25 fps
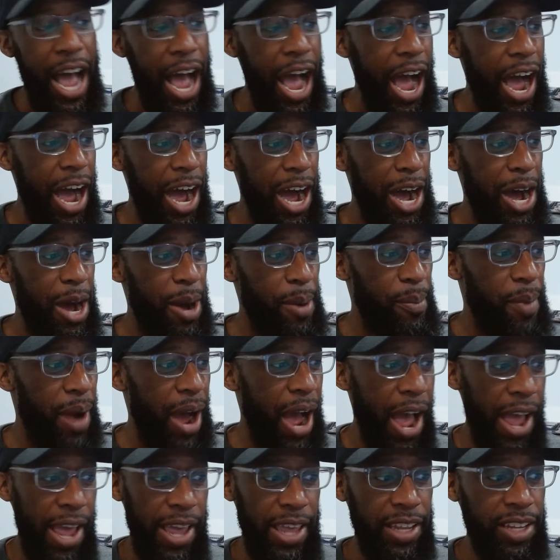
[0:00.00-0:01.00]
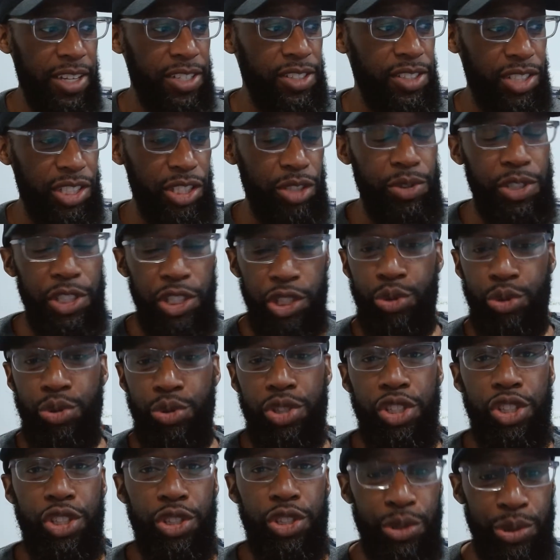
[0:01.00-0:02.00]
I consider it
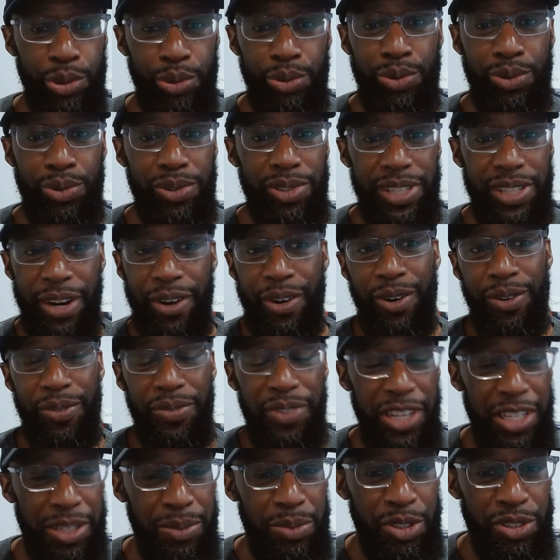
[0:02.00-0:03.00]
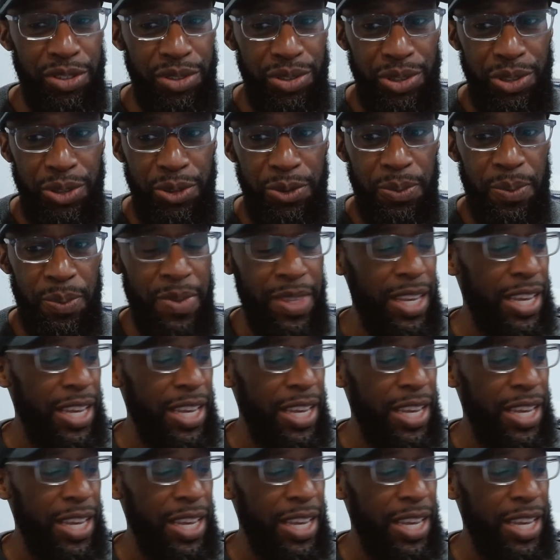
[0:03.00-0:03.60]
using the tools that are available to you.